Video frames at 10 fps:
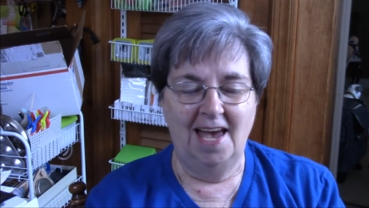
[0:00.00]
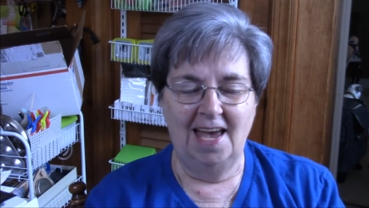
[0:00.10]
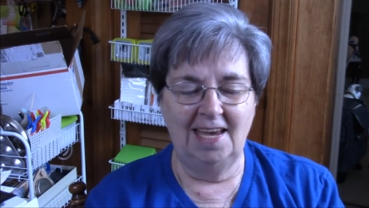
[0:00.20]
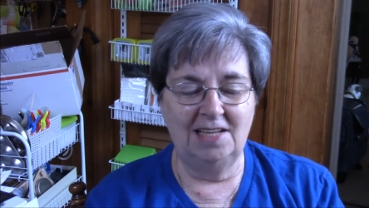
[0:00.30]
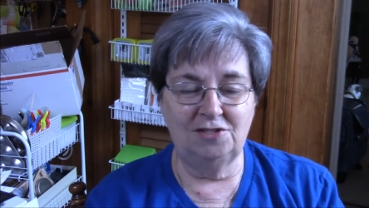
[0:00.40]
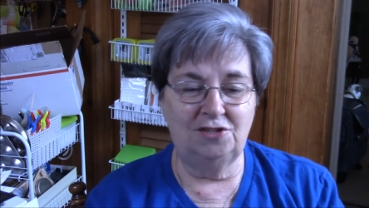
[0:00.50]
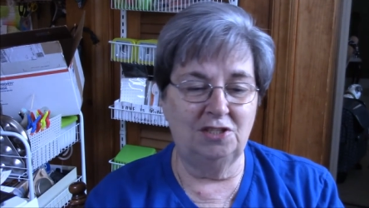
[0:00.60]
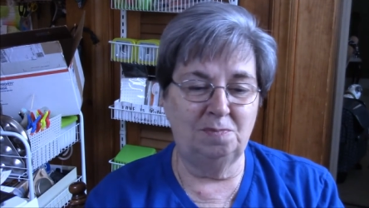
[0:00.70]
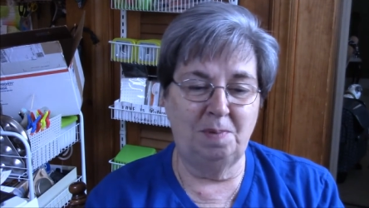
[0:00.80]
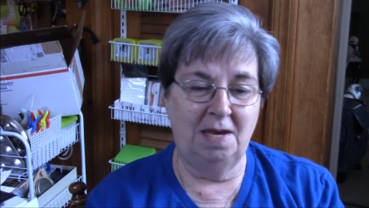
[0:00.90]
it's
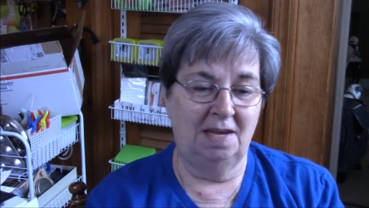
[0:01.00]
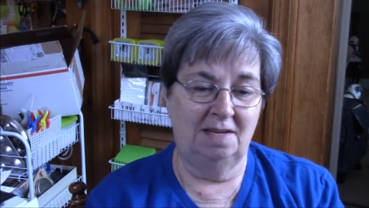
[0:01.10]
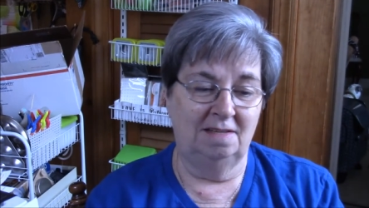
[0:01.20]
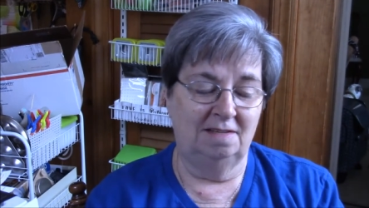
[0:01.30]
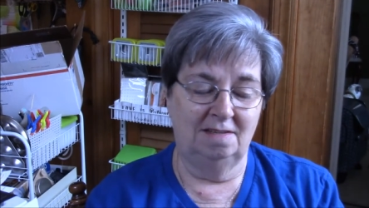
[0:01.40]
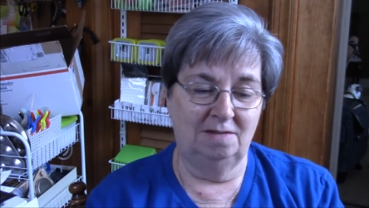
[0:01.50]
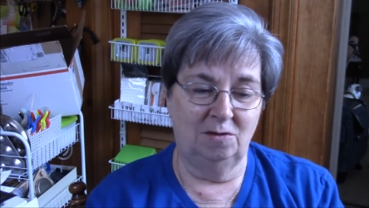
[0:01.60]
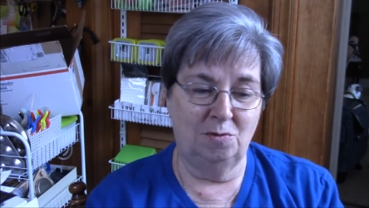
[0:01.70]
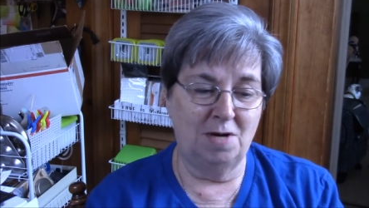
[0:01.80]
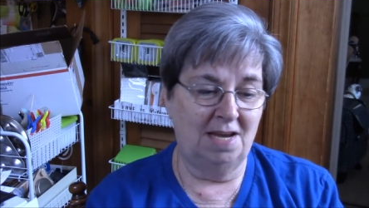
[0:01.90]
just been
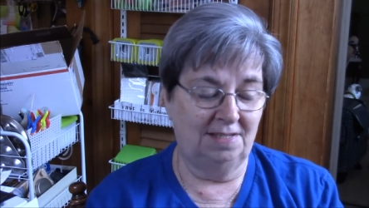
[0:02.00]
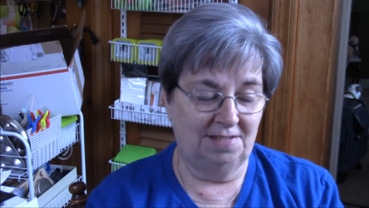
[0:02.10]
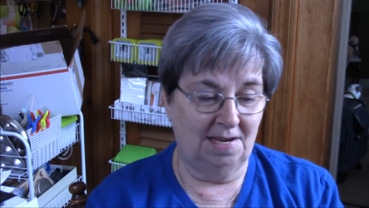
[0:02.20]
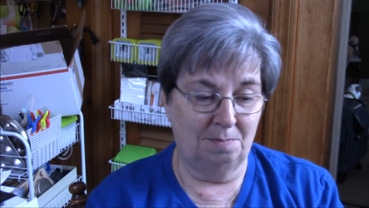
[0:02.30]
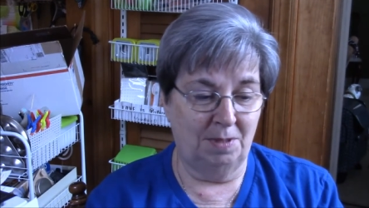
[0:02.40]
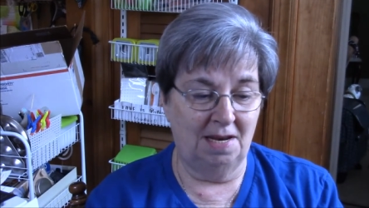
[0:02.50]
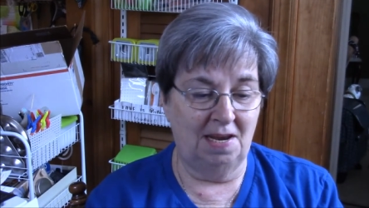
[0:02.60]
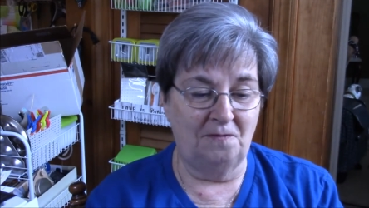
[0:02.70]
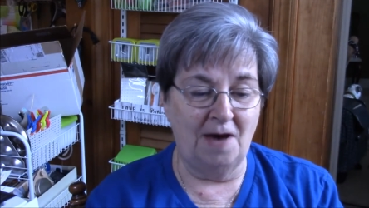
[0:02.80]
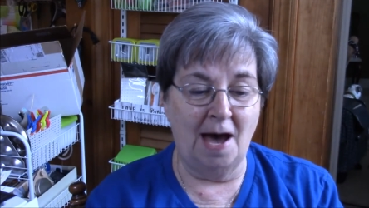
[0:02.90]
crazy. But
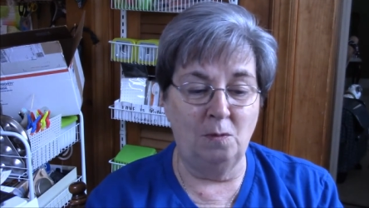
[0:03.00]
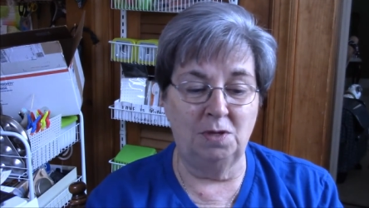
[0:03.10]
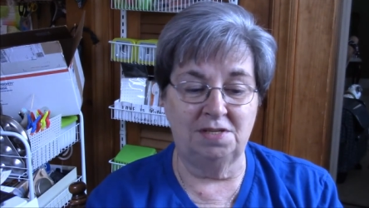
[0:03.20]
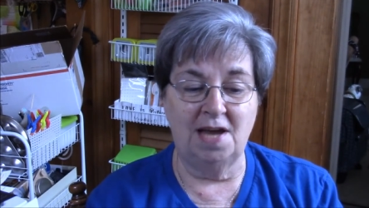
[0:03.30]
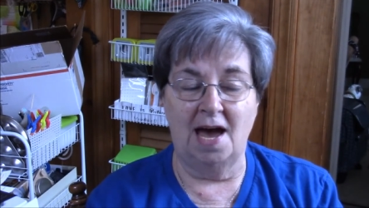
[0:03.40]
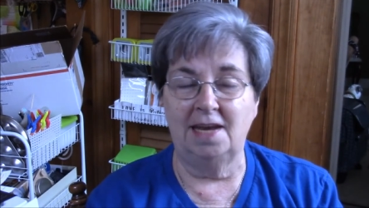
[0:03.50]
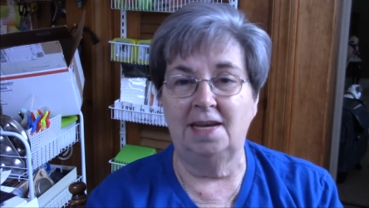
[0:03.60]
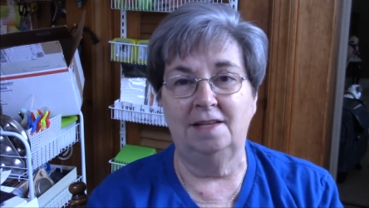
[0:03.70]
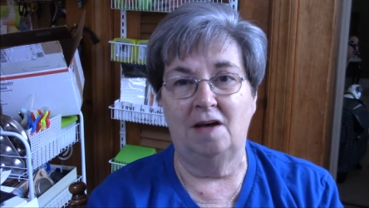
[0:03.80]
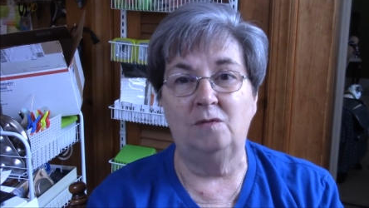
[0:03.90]
if I was not
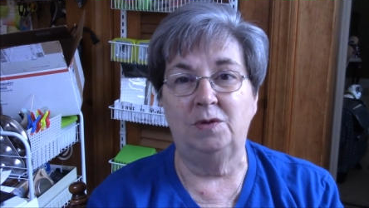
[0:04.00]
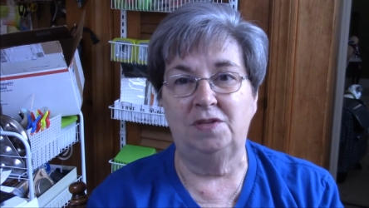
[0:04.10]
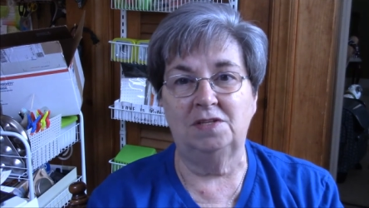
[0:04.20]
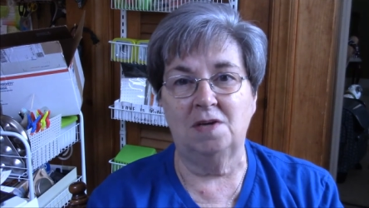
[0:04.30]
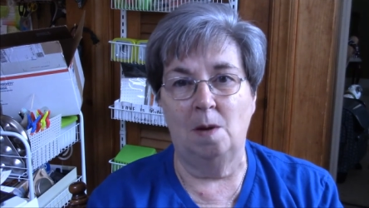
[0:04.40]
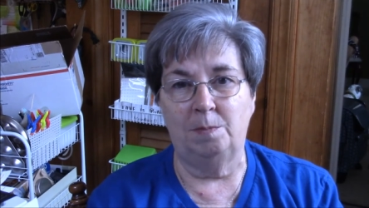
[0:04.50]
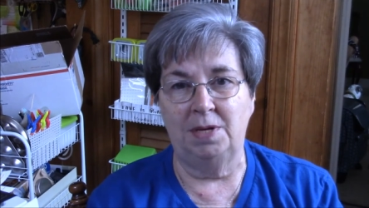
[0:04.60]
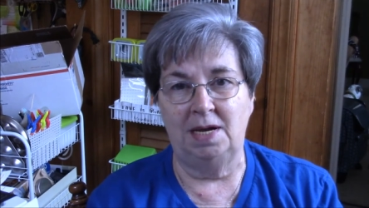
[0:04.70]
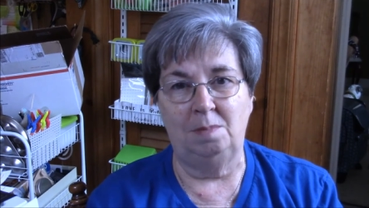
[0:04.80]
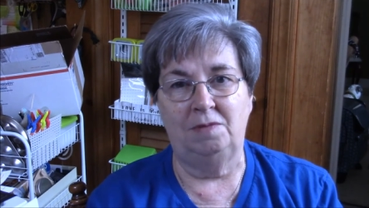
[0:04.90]
in love with this
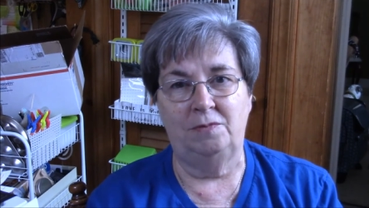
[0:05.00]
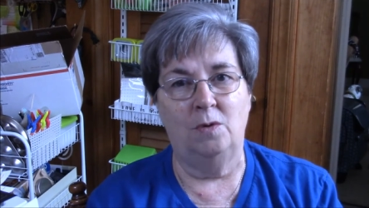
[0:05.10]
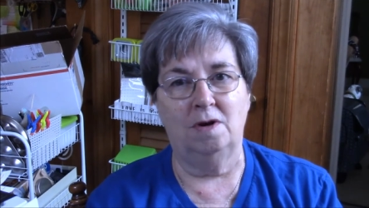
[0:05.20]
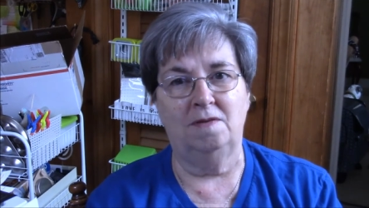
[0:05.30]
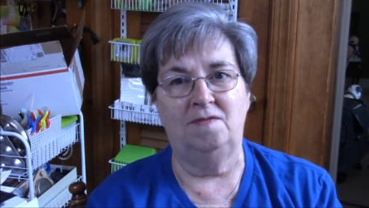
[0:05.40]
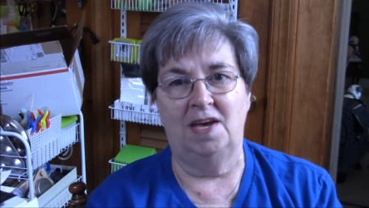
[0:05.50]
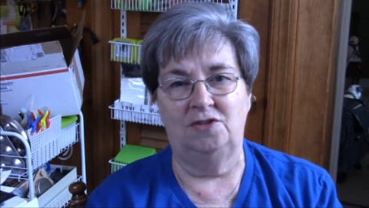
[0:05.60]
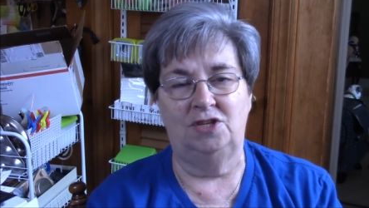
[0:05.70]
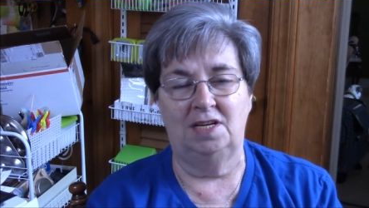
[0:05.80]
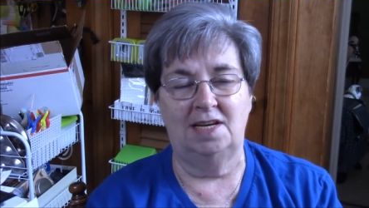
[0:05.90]
company before
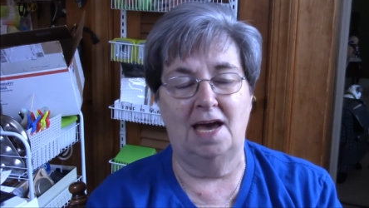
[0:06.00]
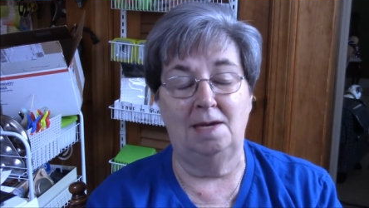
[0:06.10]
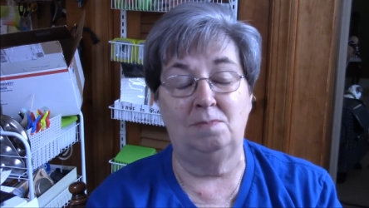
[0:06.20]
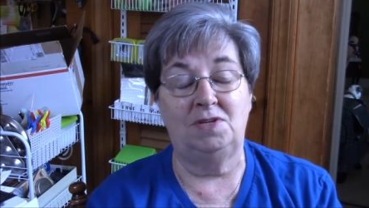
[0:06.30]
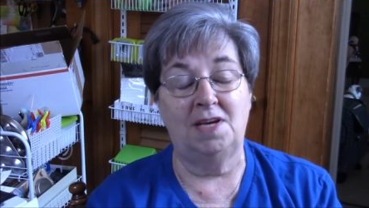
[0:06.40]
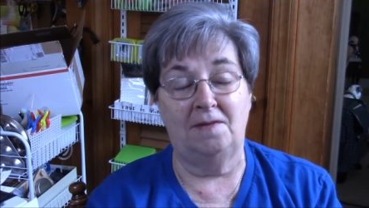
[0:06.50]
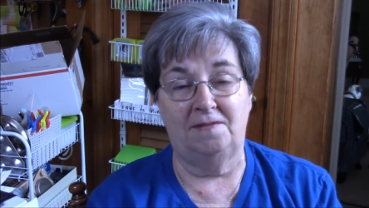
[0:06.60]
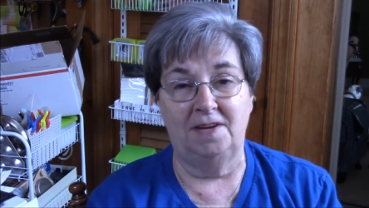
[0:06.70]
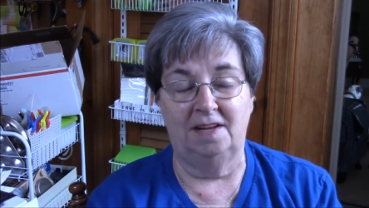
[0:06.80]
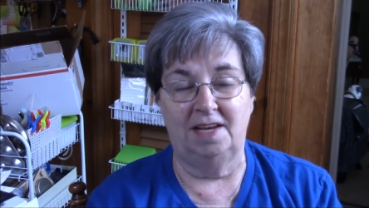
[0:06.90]
convention, I am
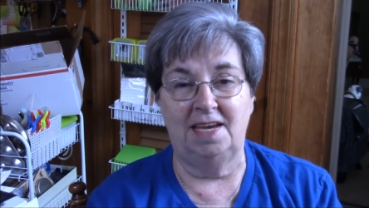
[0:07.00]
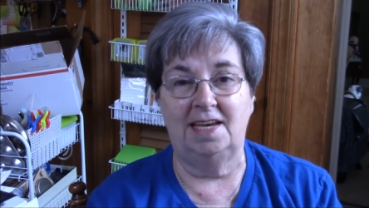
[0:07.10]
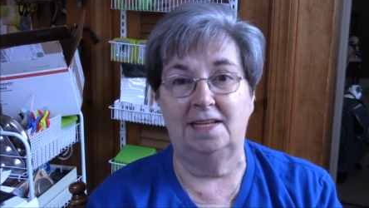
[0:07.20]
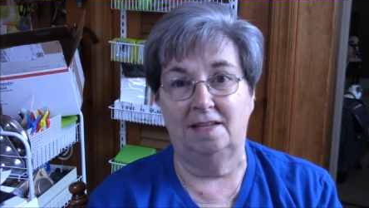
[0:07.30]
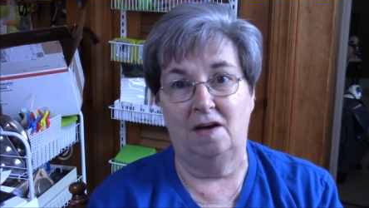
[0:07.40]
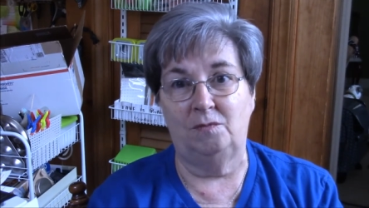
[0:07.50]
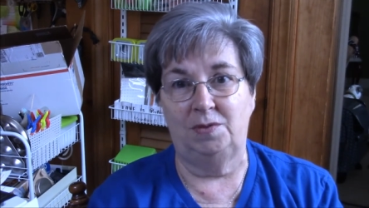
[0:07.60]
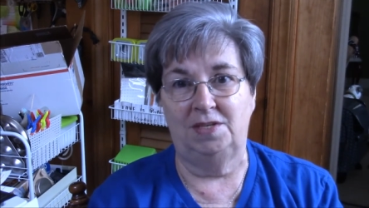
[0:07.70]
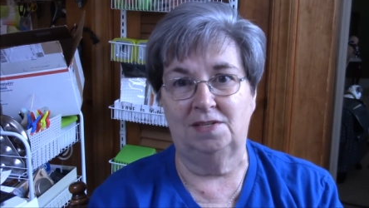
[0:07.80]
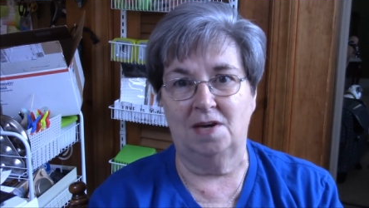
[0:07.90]
definitely in love
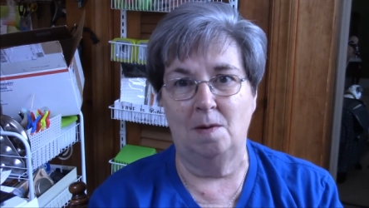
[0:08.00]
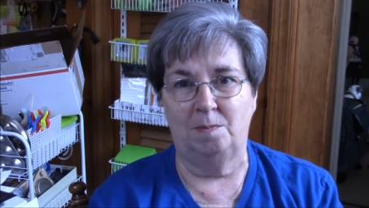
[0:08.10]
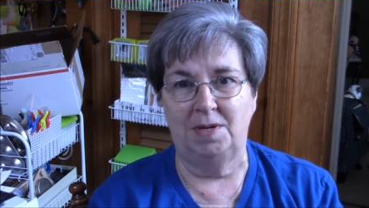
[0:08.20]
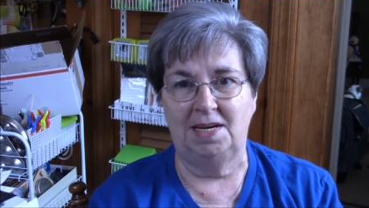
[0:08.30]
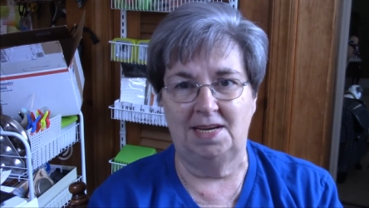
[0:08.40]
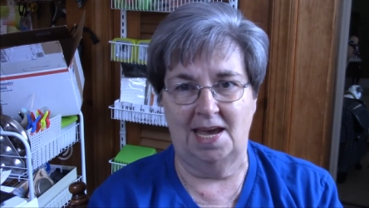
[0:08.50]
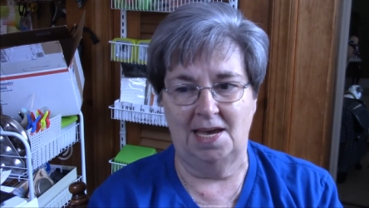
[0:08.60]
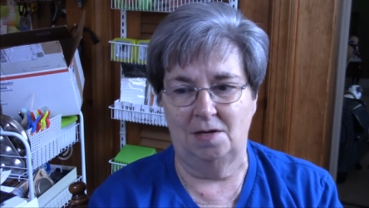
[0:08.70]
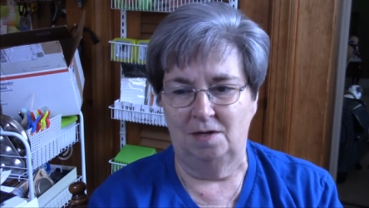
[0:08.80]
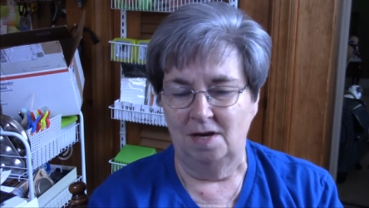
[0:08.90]
with this company
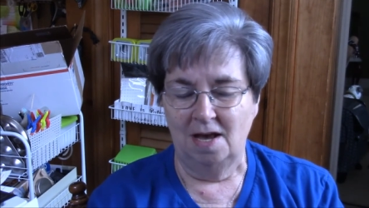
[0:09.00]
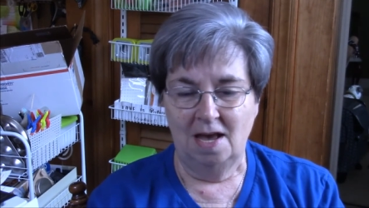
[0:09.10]
now.